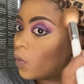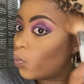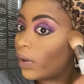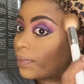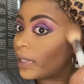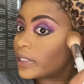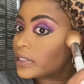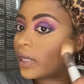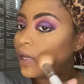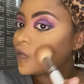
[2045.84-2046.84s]
One place
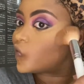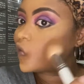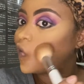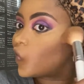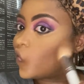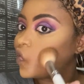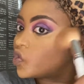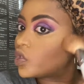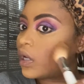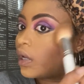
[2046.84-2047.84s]
that I didn't
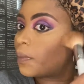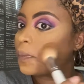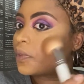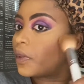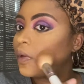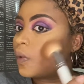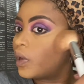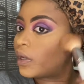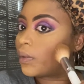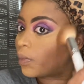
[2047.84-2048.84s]
shop though,
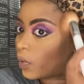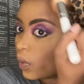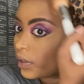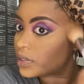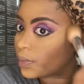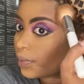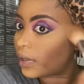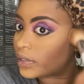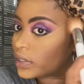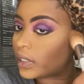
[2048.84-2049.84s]
and I'm quite
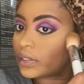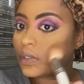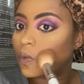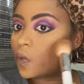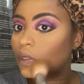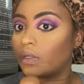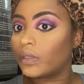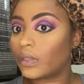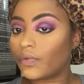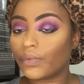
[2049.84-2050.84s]
surprised that I didn't order
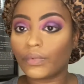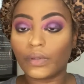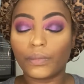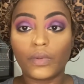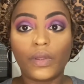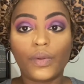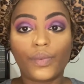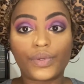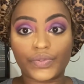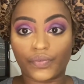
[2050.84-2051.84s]
anything from them,
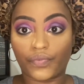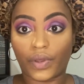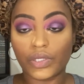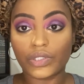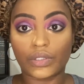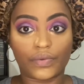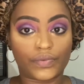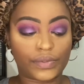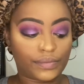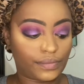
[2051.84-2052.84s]
was from Fashion
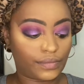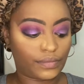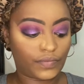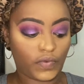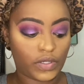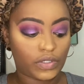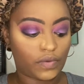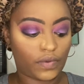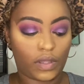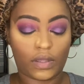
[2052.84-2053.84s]
Nova. Fashion
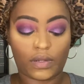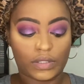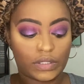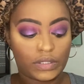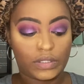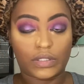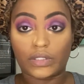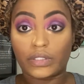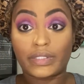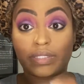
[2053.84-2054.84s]
Nova sent to get a
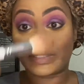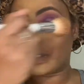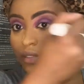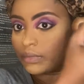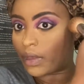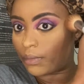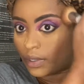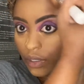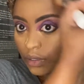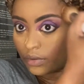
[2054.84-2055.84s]
cent of my
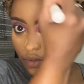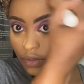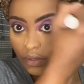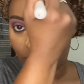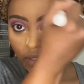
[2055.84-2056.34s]
money during